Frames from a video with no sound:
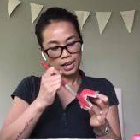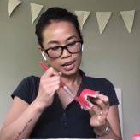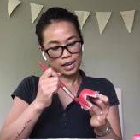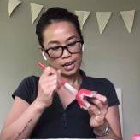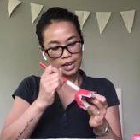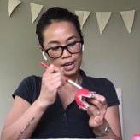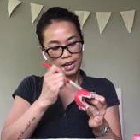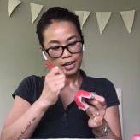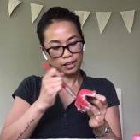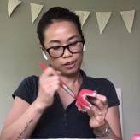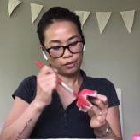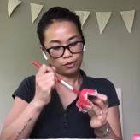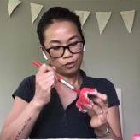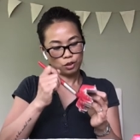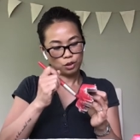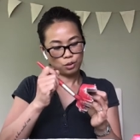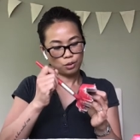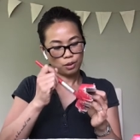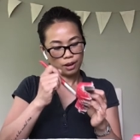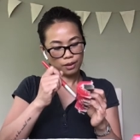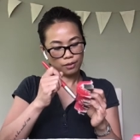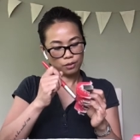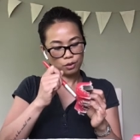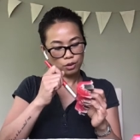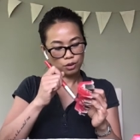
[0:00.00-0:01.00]
And if you
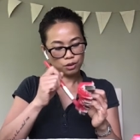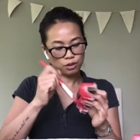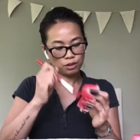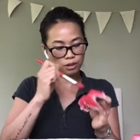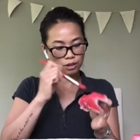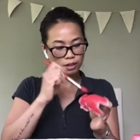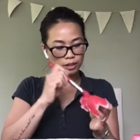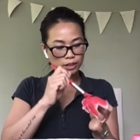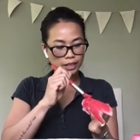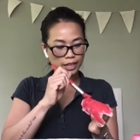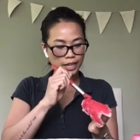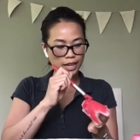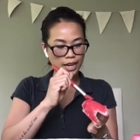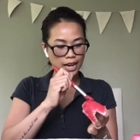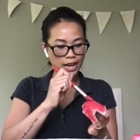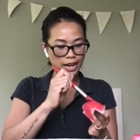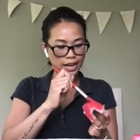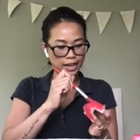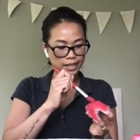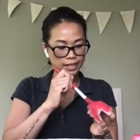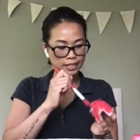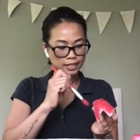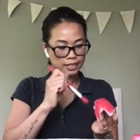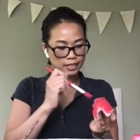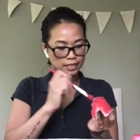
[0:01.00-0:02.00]
have googly
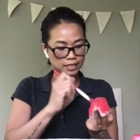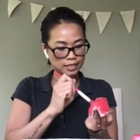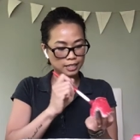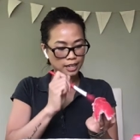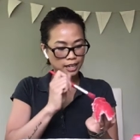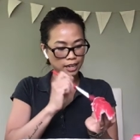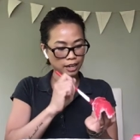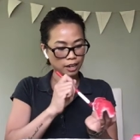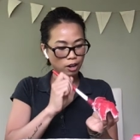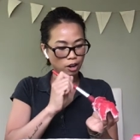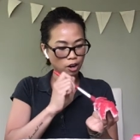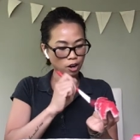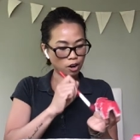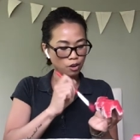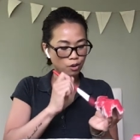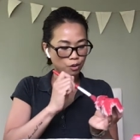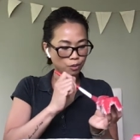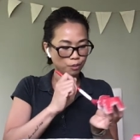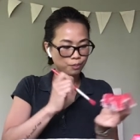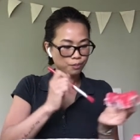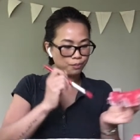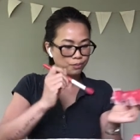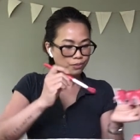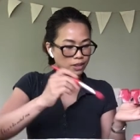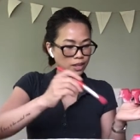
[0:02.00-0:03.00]
eyes at
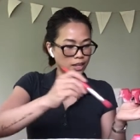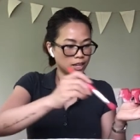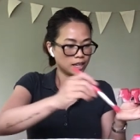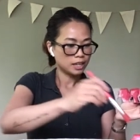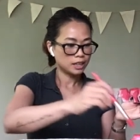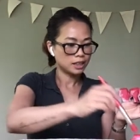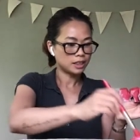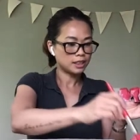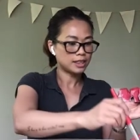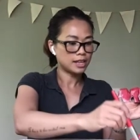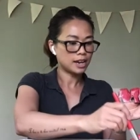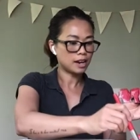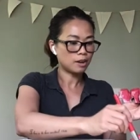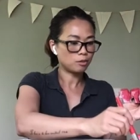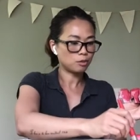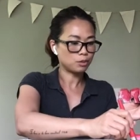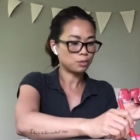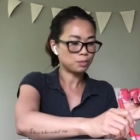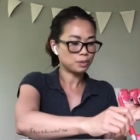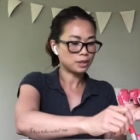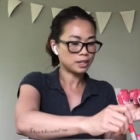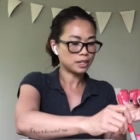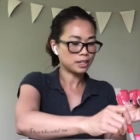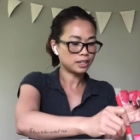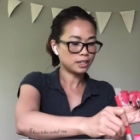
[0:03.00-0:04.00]
home, that would
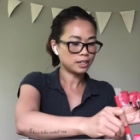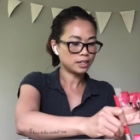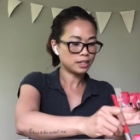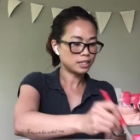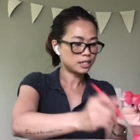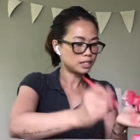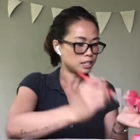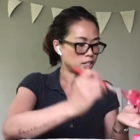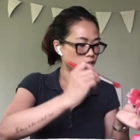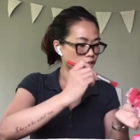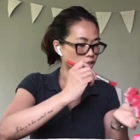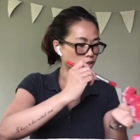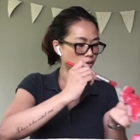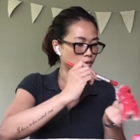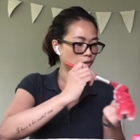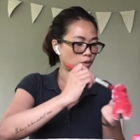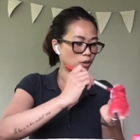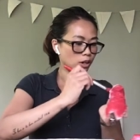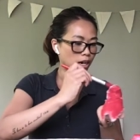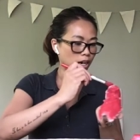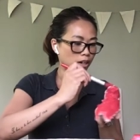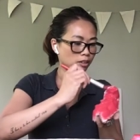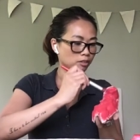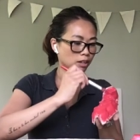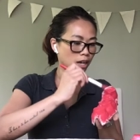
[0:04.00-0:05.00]
be a good addition for
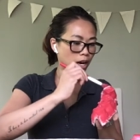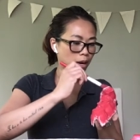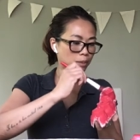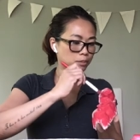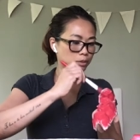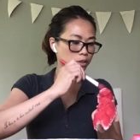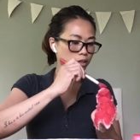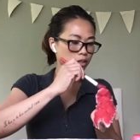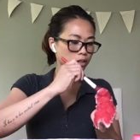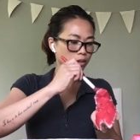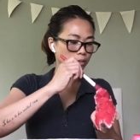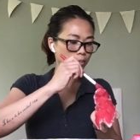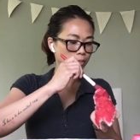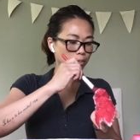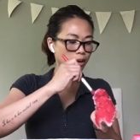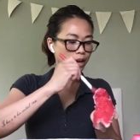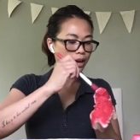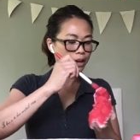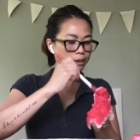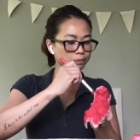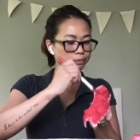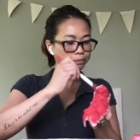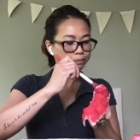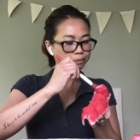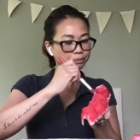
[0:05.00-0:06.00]
our lobster. But
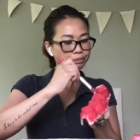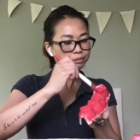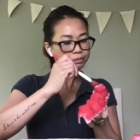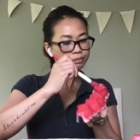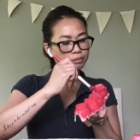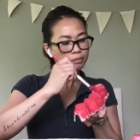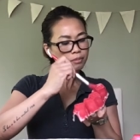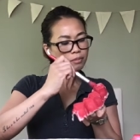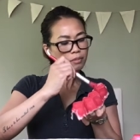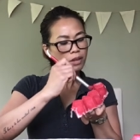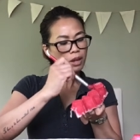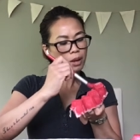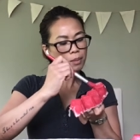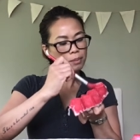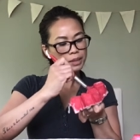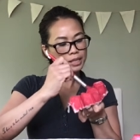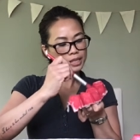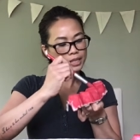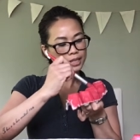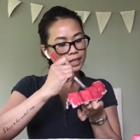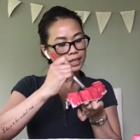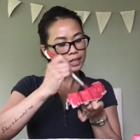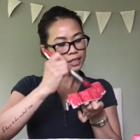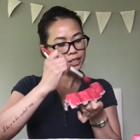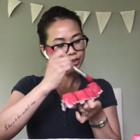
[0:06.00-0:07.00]
Miss
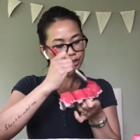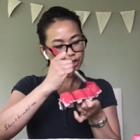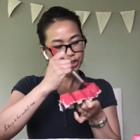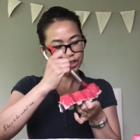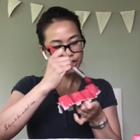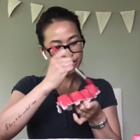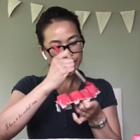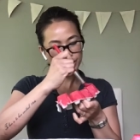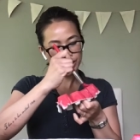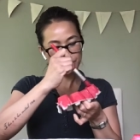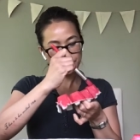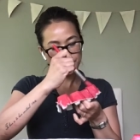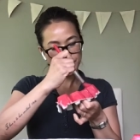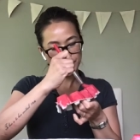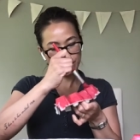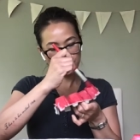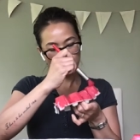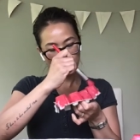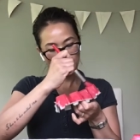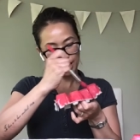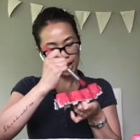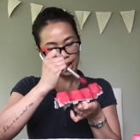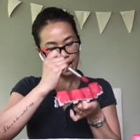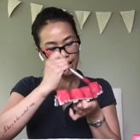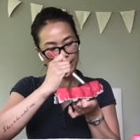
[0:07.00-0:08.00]
Lynn is just going to be
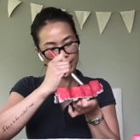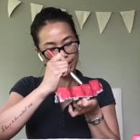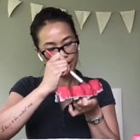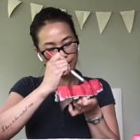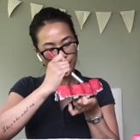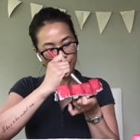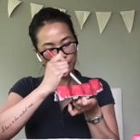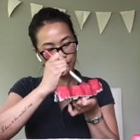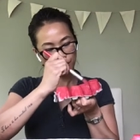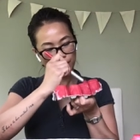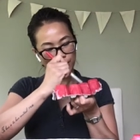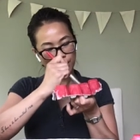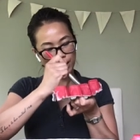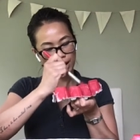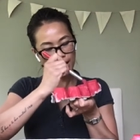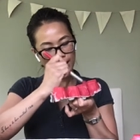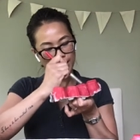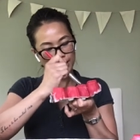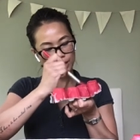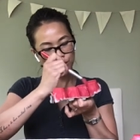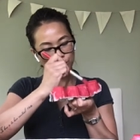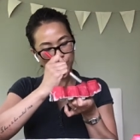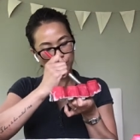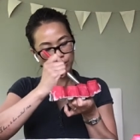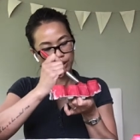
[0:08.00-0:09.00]
adding her
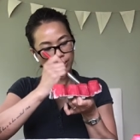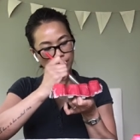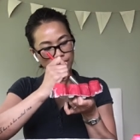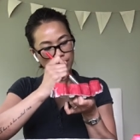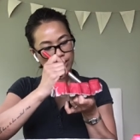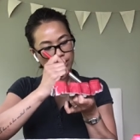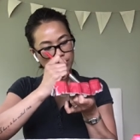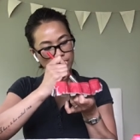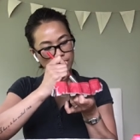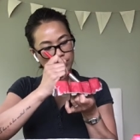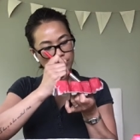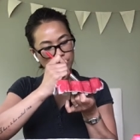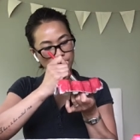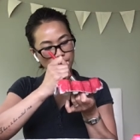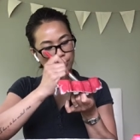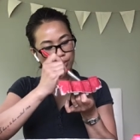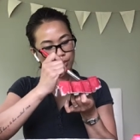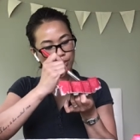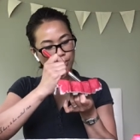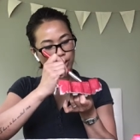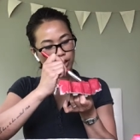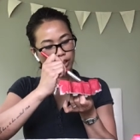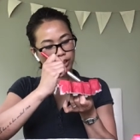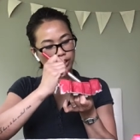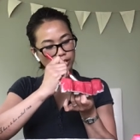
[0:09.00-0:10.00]
eyes with some
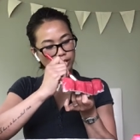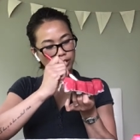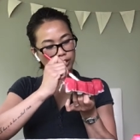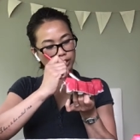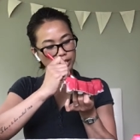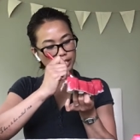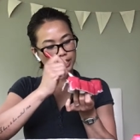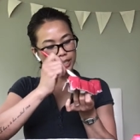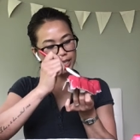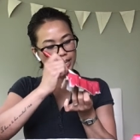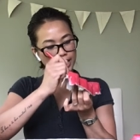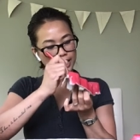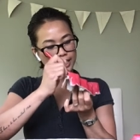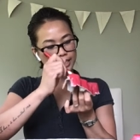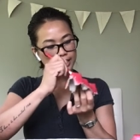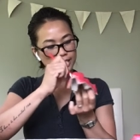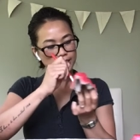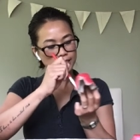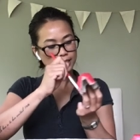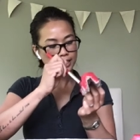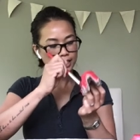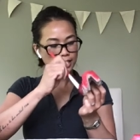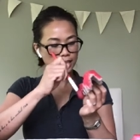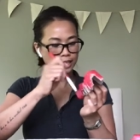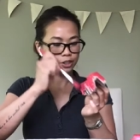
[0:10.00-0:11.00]
marker today
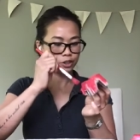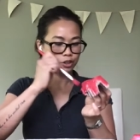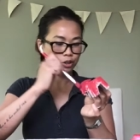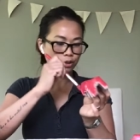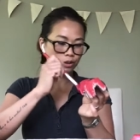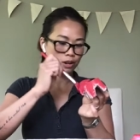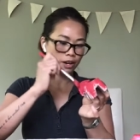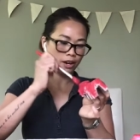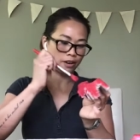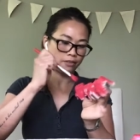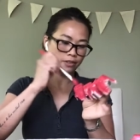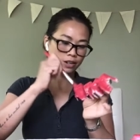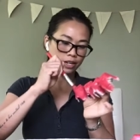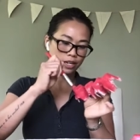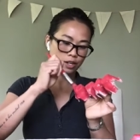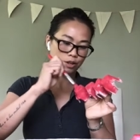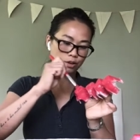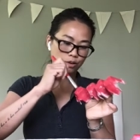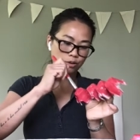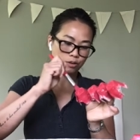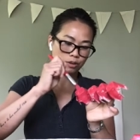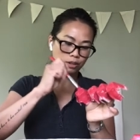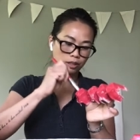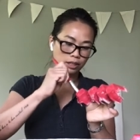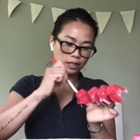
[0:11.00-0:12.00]
since I don't have any
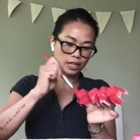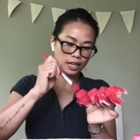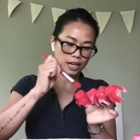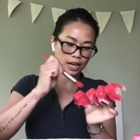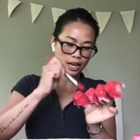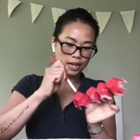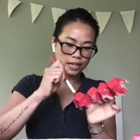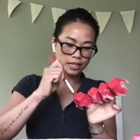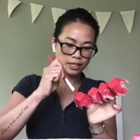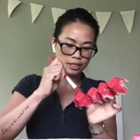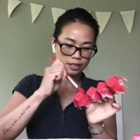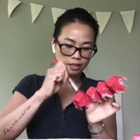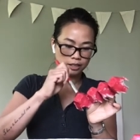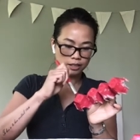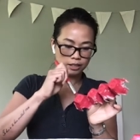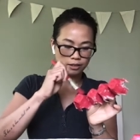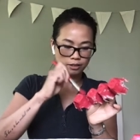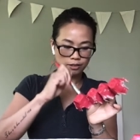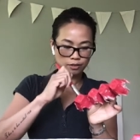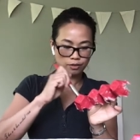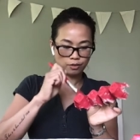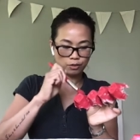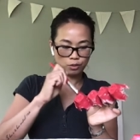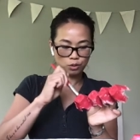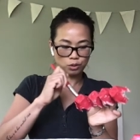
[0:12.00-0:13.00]
googly eyes
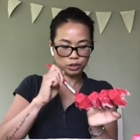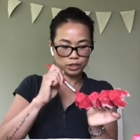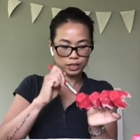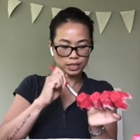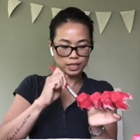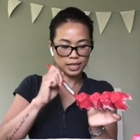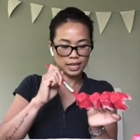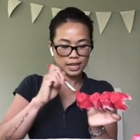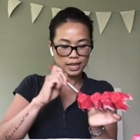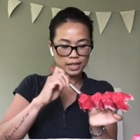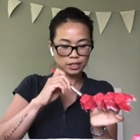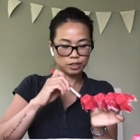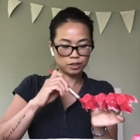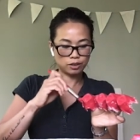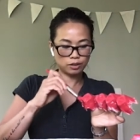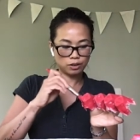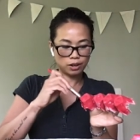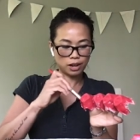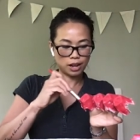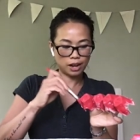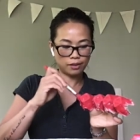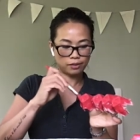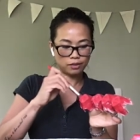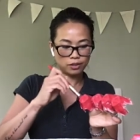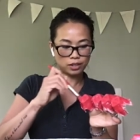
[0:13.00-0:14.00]
for today's
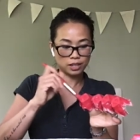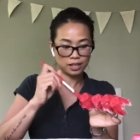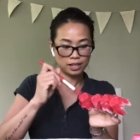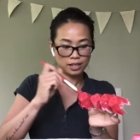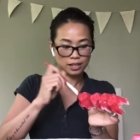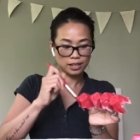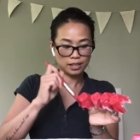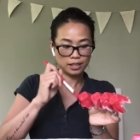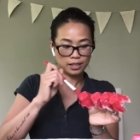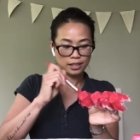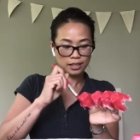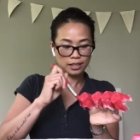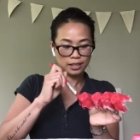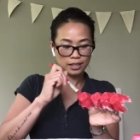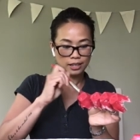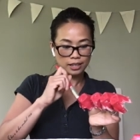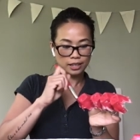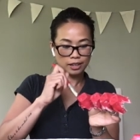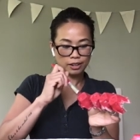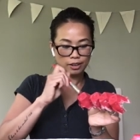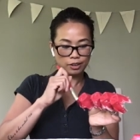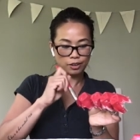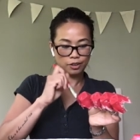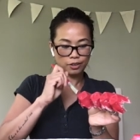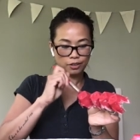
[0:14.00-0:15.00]
craft.
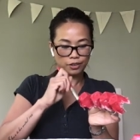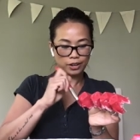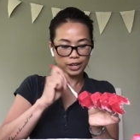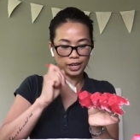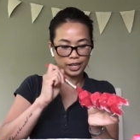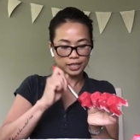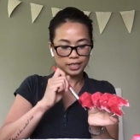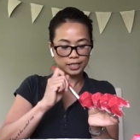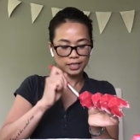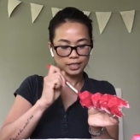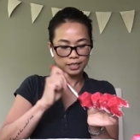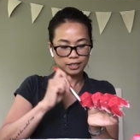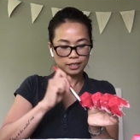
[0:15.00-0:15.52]
All right.